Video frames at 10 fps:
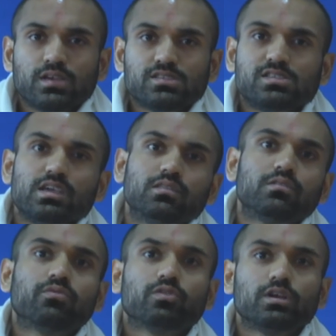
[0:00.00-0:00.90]
Seek
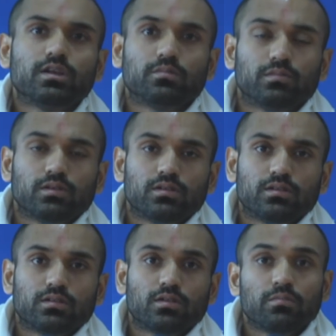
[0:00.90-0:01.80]
the freedom
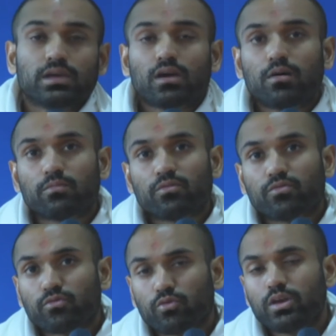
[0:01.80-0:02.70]
to become
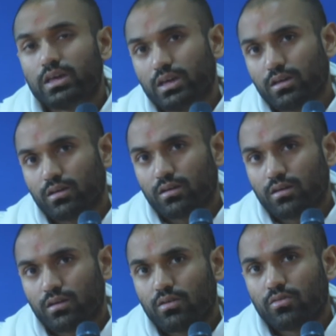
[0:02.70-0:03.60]
free
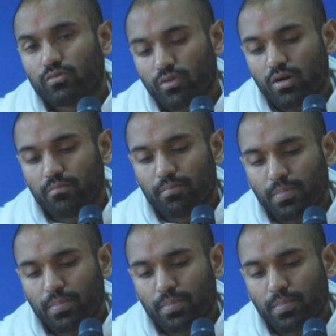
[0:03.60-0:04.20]
from